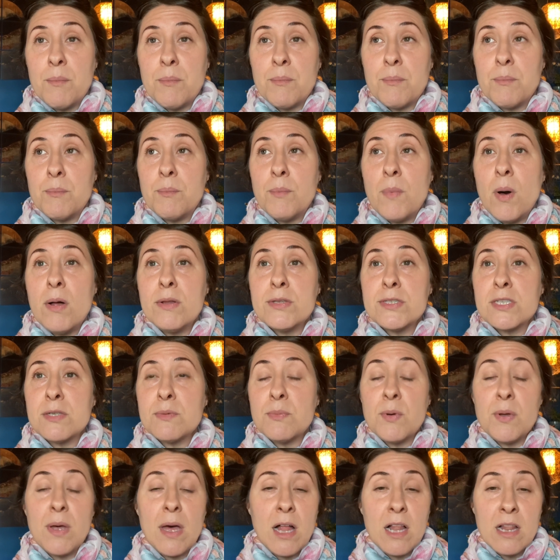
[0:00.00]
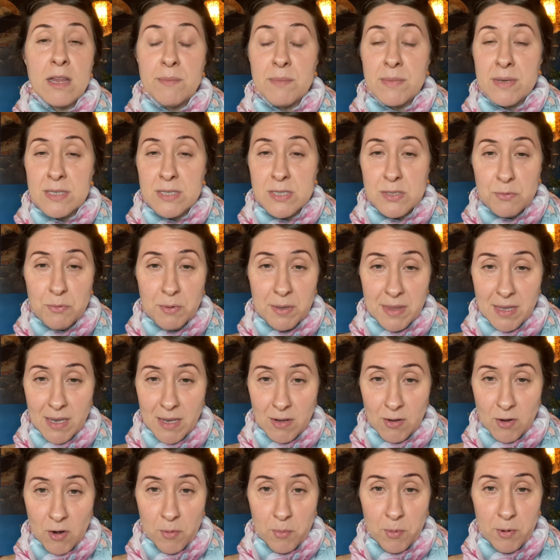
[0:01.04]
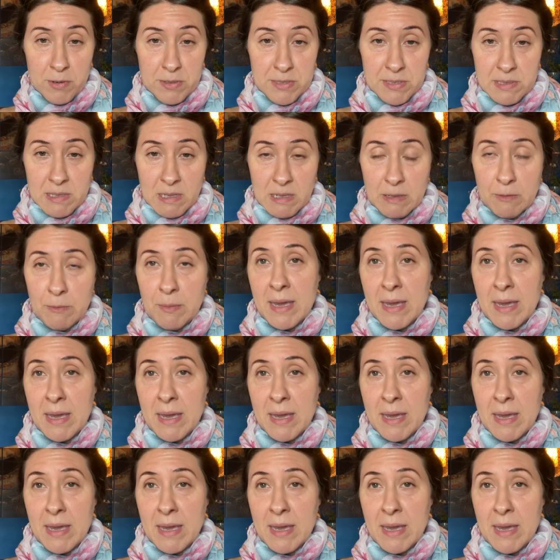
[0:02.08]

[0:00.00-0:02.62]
multiple elements within our personality.